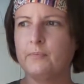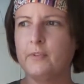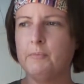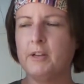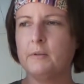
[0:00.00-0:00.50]

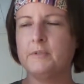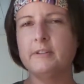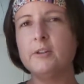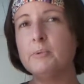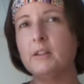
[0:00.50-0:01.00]
it becomes a
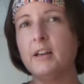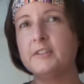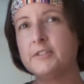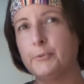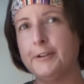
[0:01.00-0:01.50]
little bit
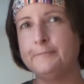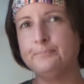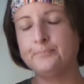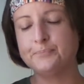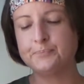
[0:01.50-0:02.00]
less sweet,
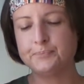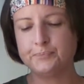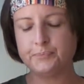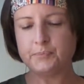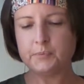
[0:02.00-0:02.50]

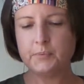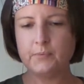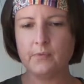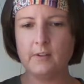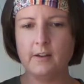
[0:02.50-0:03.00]

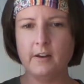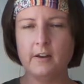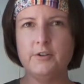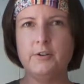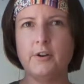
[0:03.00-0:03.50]

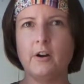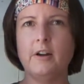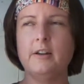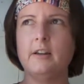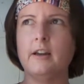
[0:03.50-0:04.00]
and you
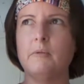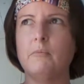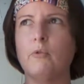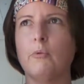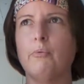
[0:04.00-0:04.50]
kind of get a
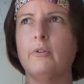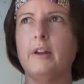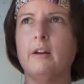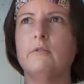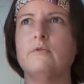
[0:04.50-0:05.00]
more
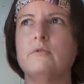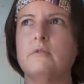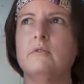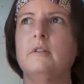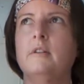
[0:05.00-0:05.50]

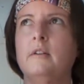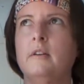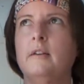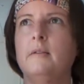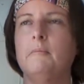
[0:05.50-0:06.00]
pronounced,
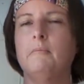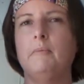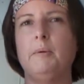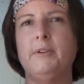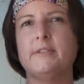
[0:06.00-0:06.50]

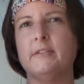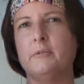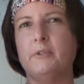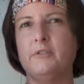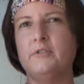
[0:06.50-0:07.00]
maybe it's a
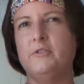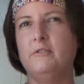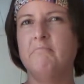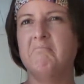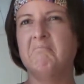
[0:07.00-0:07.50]
little bit
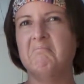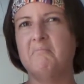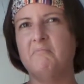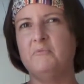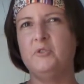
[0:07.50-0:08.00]

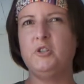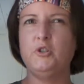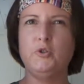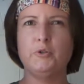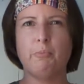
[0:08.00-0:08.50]

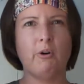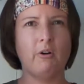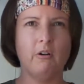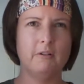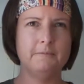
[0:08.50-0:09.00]

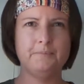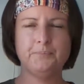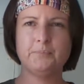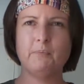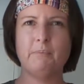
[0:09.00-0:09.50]
juniper
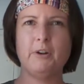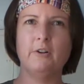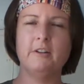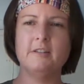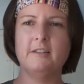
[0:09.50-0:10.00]

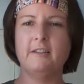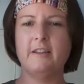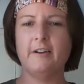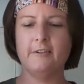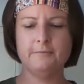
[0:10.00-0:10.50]
bitterness in
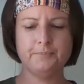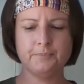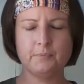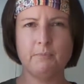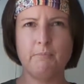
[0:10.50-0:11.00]
there.
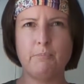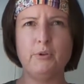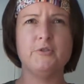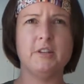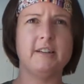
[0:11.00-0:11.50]

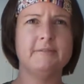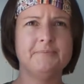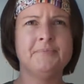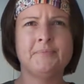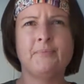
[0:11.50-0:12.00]
Boozy.
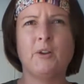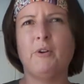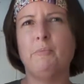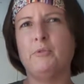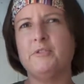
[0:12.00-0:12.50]

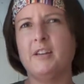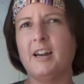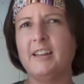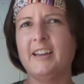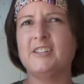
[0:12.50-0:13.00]
Quite boozy,
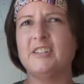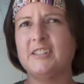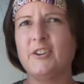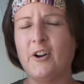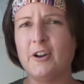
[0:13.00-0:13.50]
kind of like a gin
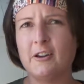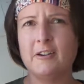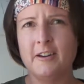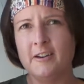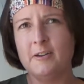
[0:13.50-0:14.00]
and tonic
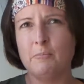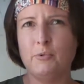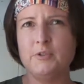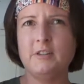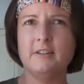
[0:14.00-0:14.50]

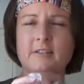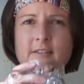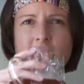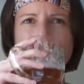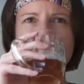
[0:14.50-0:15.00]
booziness.